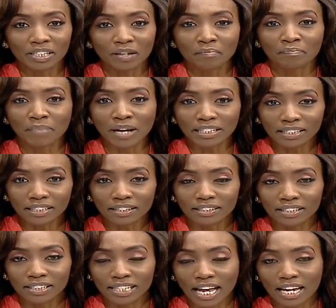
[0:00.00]
towards better
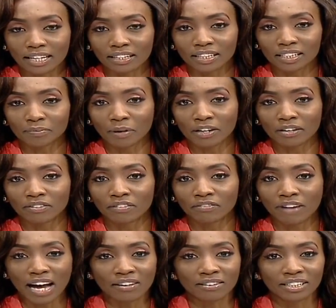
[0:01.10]
understanding the spread of the
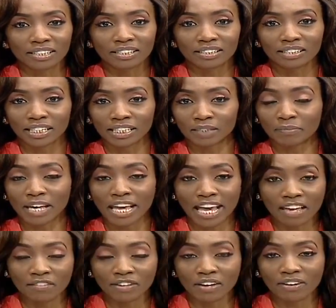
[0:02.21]
virus, its
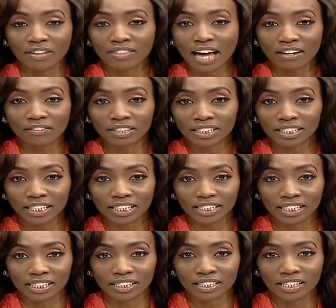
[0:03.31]
behavior, and that of the
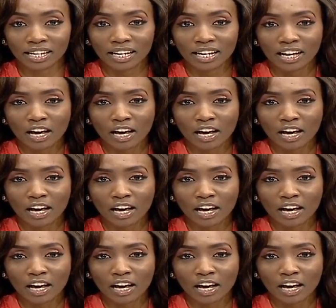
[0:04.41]
citizens,